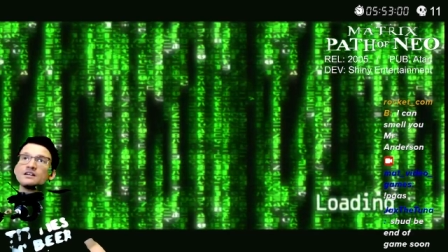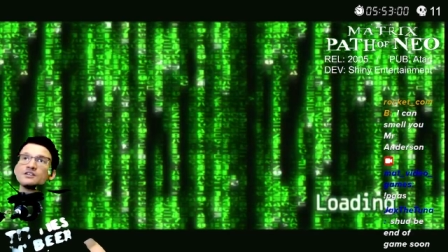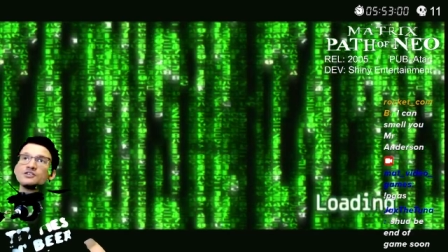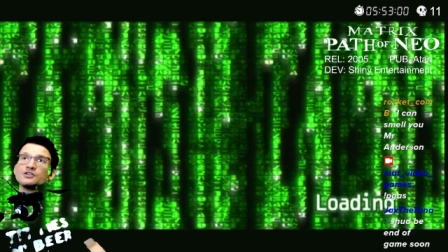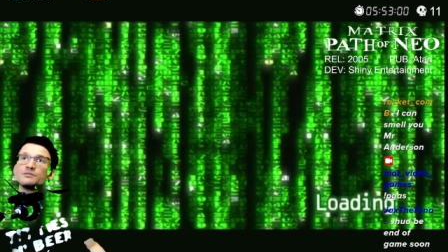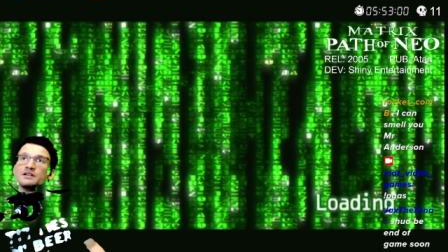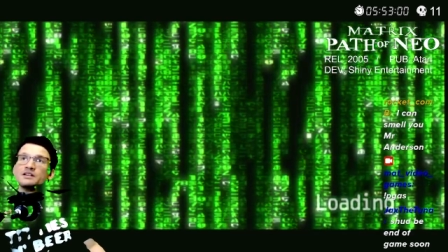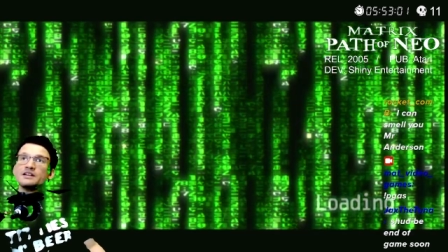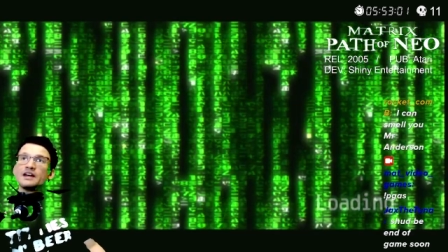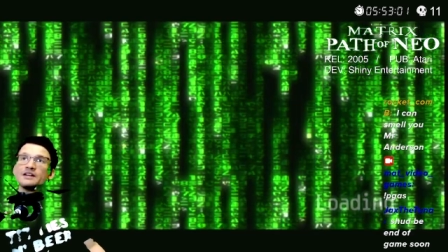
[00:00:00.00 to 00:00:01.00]
Should
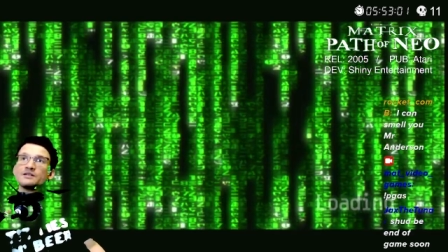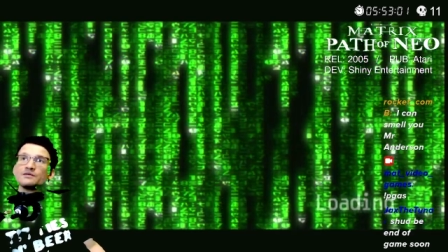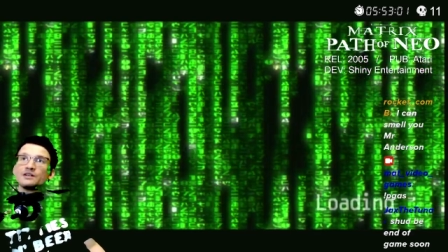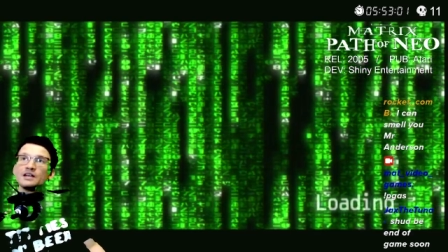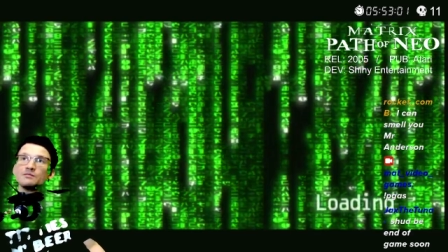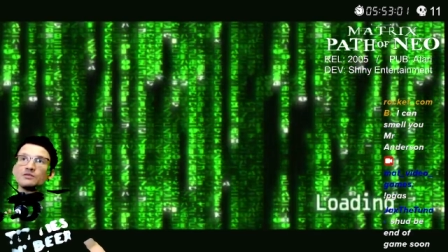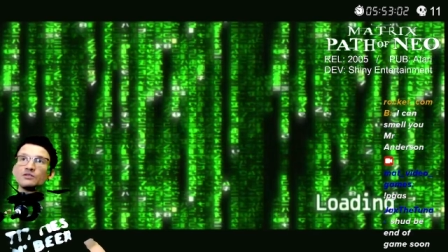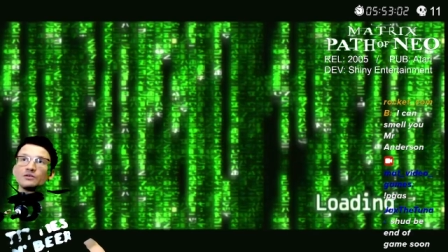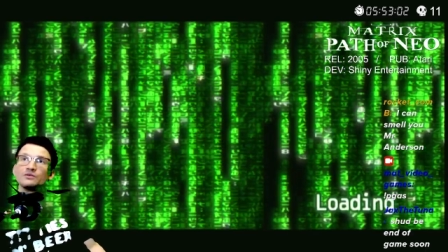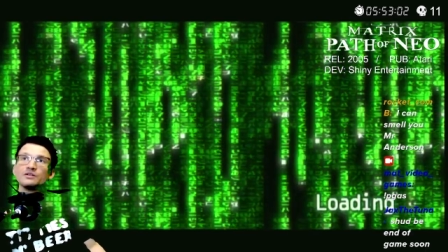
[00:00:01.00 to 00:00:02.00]
be end of game
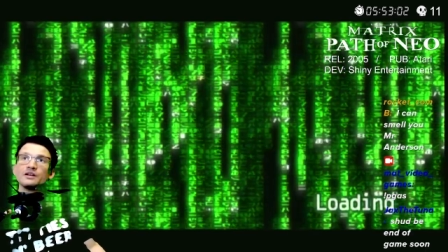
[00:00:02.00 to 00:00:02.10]
soon.